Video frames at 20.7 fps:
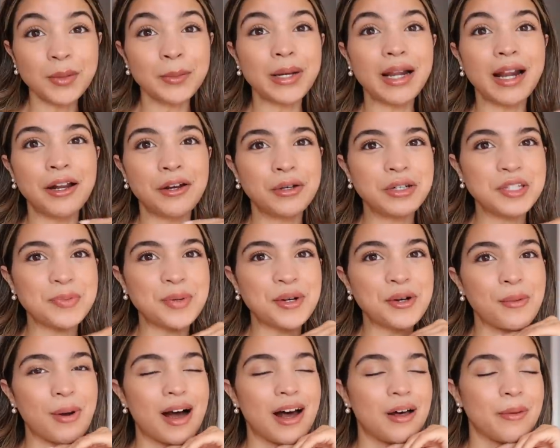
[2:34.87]
But I know it's been
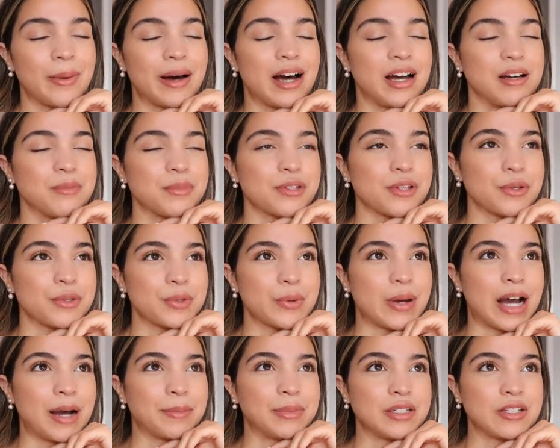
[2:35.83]
a while, but I'm so, so
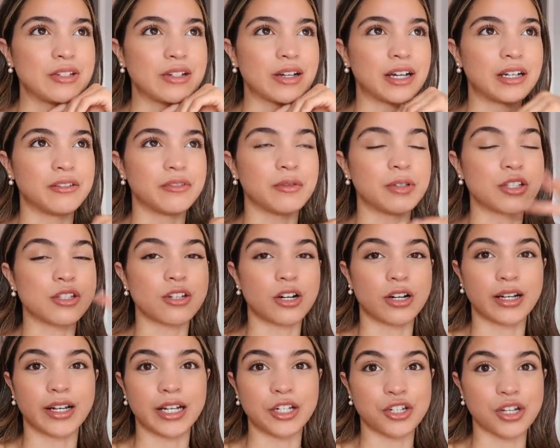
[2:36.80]
happy to kind of
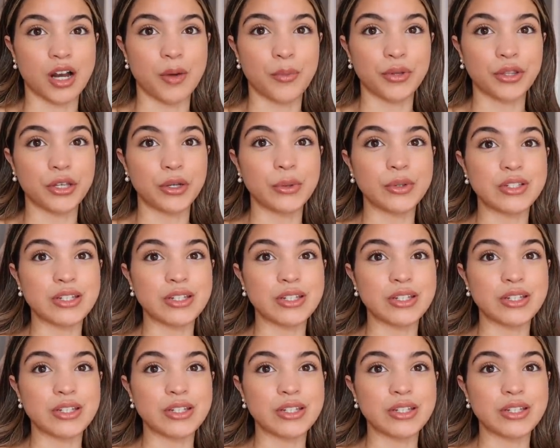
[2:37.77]
start catching up with you.